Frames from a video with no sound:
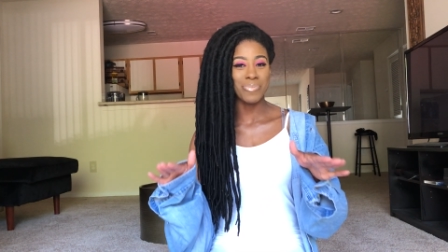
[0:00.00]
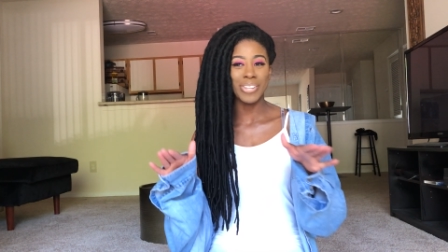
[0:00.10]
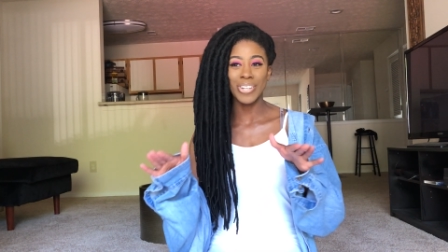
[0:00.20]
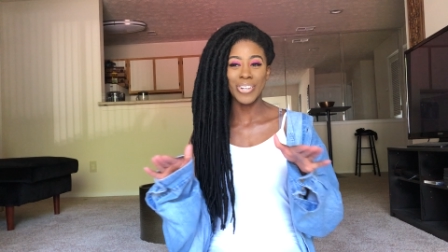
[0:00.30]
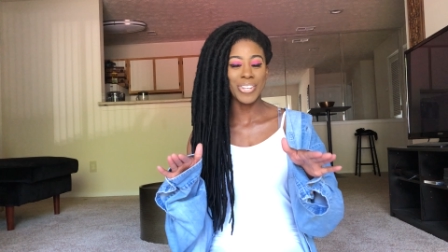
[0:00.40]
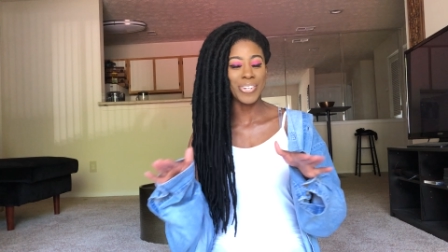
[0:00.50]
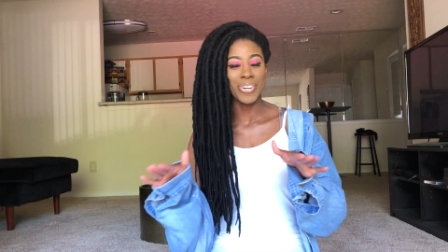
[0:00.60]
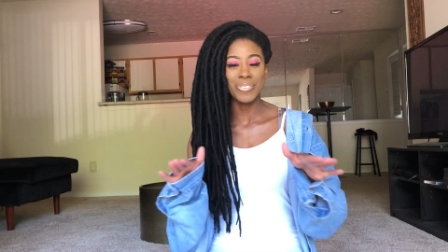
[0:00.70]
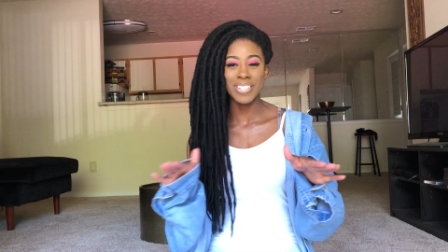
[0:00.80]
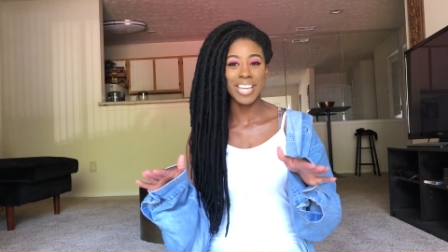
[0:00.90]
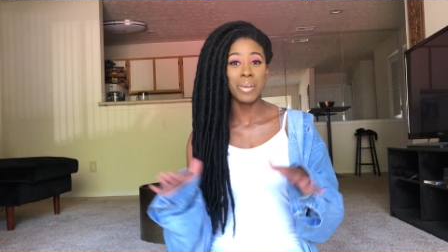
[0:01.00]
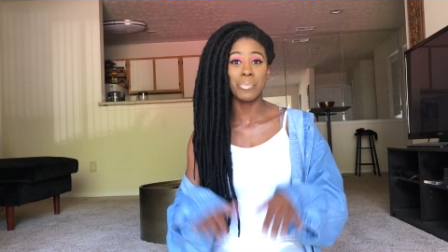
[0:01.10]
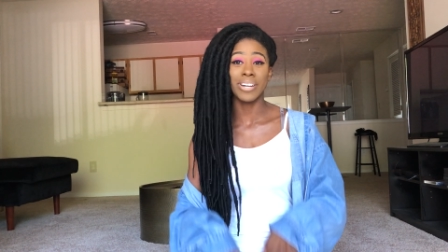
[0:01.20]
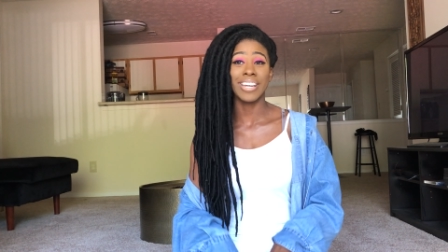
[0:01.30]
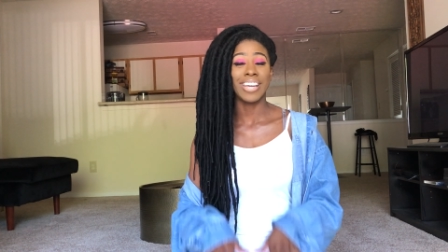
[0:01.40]
You know what I'm saying,
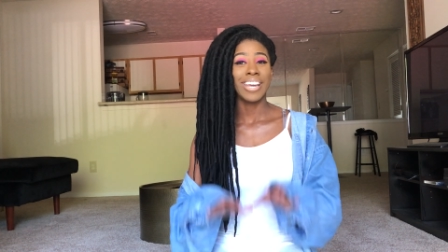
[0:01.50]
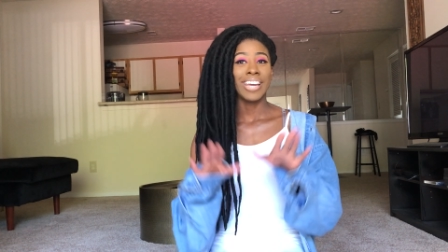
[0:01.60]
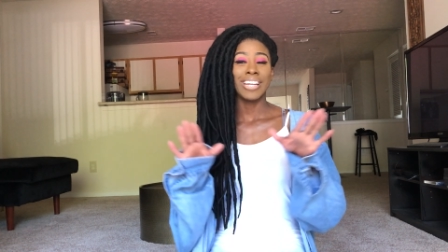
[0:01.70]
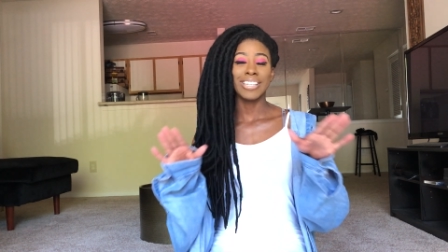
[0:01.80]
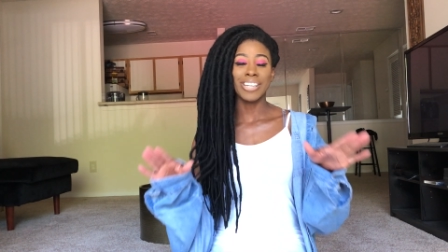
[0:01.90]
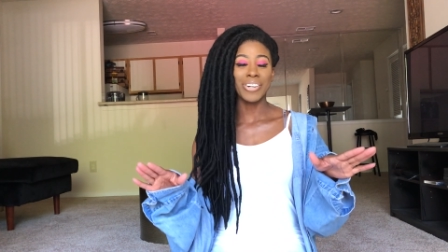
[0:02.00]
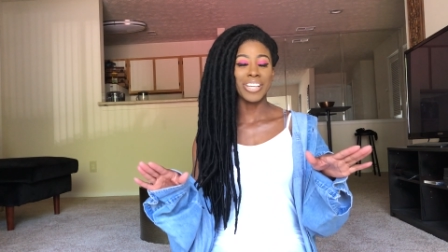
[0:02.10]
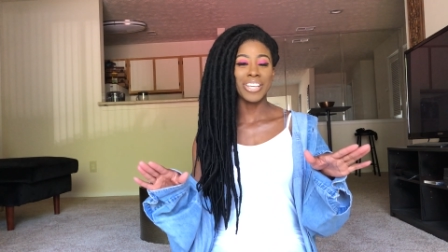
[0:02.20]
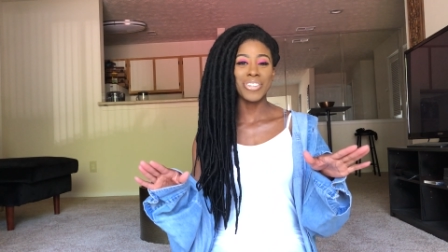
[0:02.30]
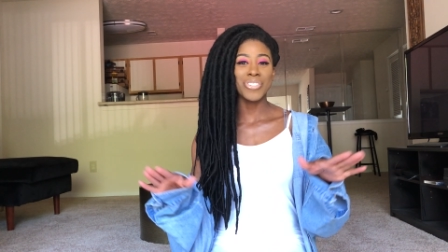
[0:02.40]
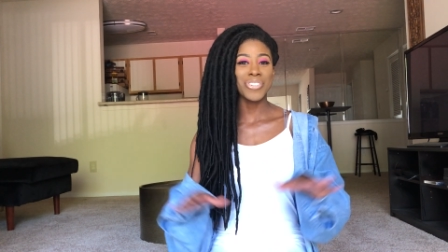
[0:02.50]
but don't get used